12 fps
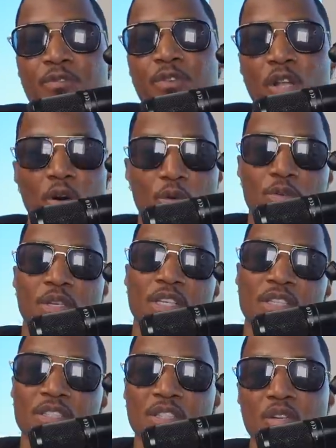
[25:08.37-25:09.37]
flow.
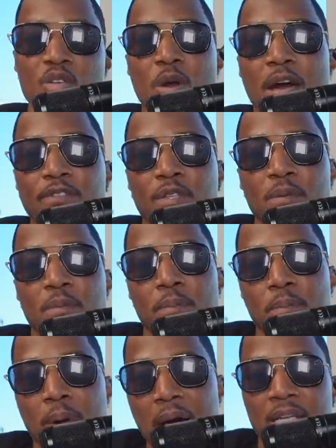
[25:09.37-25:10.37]
So you have to
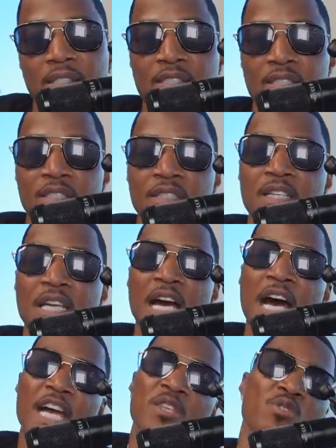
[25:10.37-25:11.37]
monitor
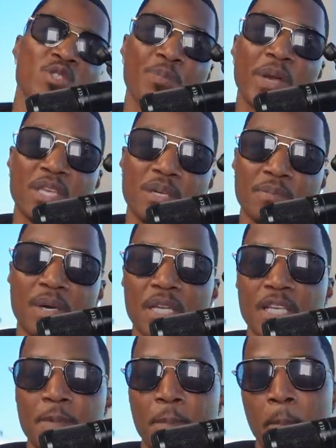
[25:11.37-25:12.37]
how you spend your
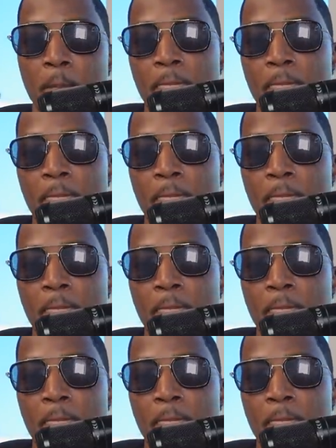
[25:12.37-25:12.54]
money.